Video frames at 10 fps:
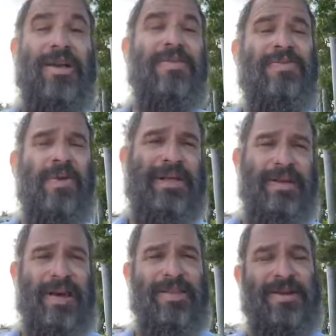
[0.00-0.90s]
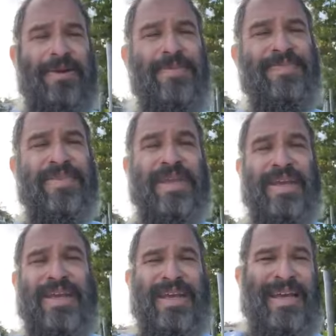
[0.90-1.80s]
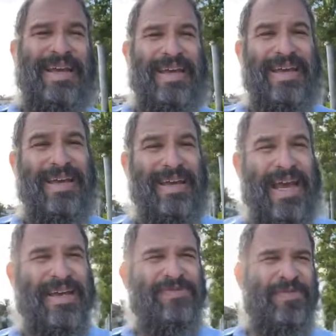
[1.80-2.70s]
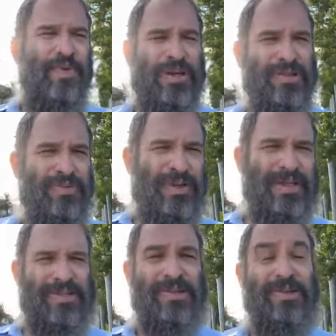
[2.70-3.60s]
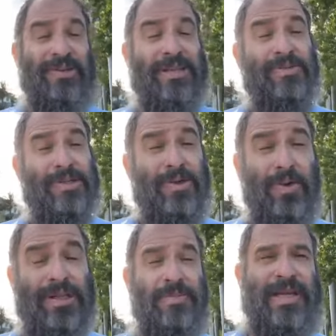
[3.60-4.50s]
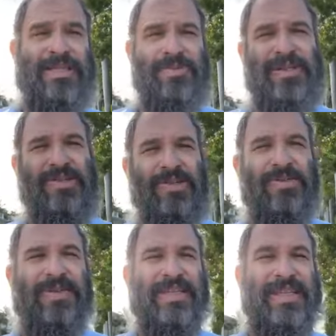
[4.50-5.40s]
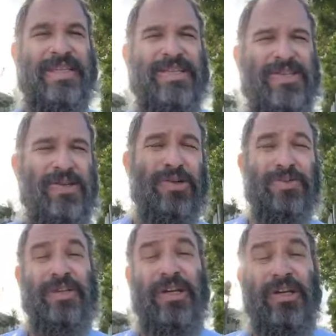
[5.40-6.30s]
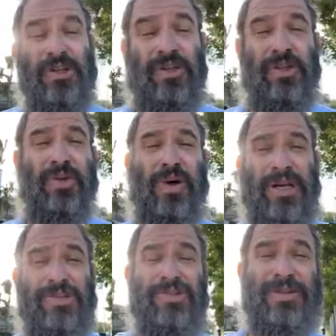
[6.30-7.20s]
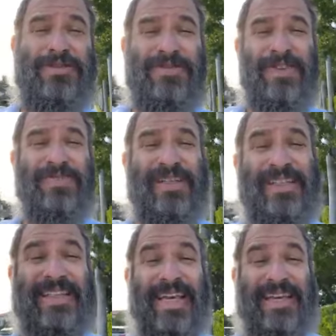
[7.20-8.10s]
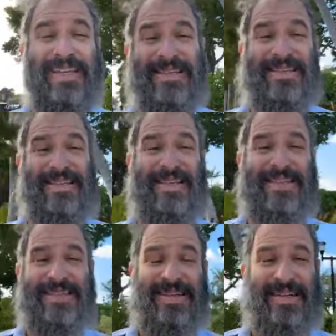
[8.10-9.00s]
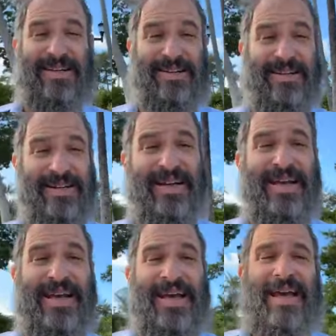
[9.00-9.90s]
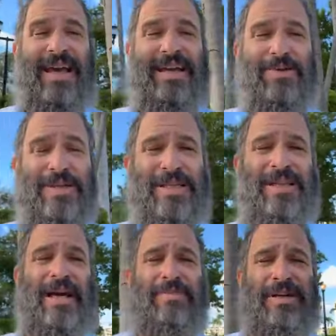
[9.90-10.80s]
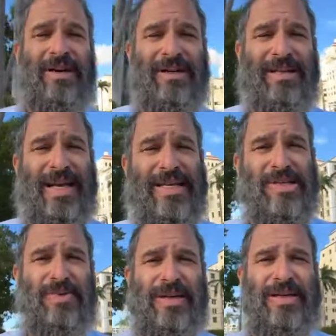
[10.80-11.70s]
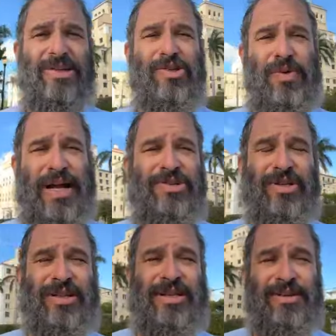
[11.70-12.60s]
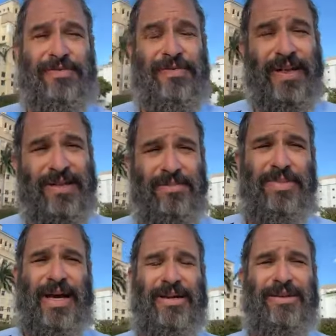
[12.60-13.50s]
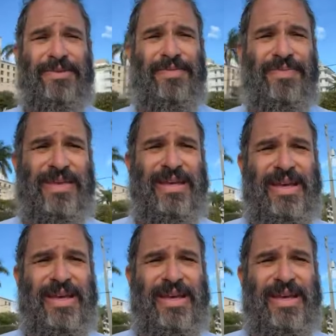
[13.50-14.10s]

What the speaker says: love of one another. At 43 years old, he was called up as a reservist. He served 250 days this year, and he was in Lebanon last week, and tragically, he fell in battle.